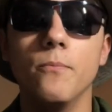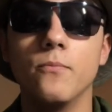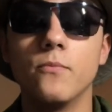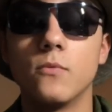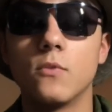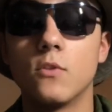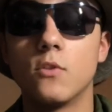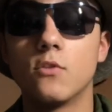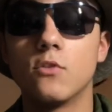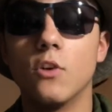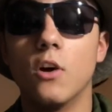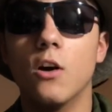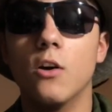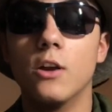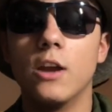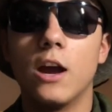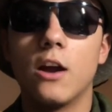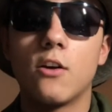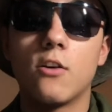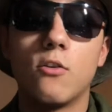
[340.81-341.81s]
So
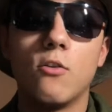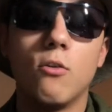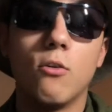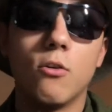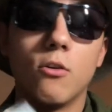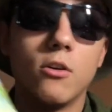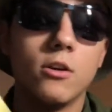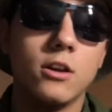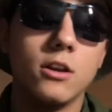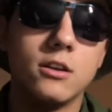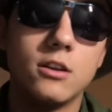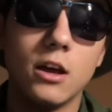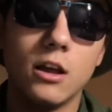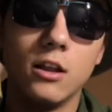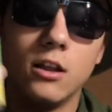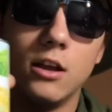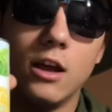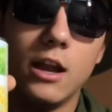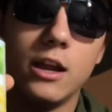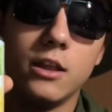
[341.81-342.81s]
yeah, corn,
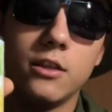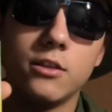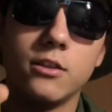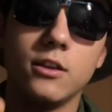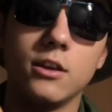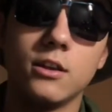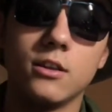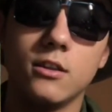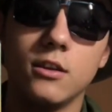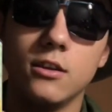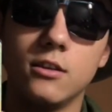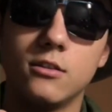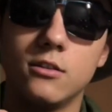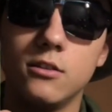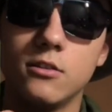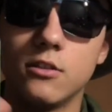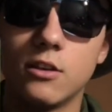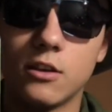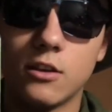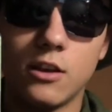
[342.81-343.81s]
Nutella, anything like this.
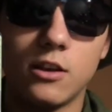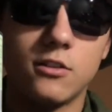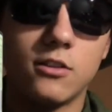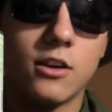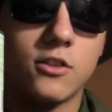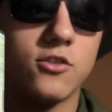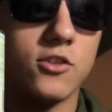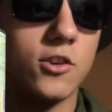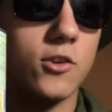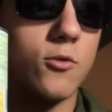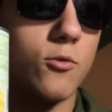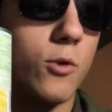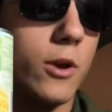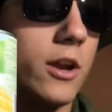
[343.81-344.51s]
It's actually a great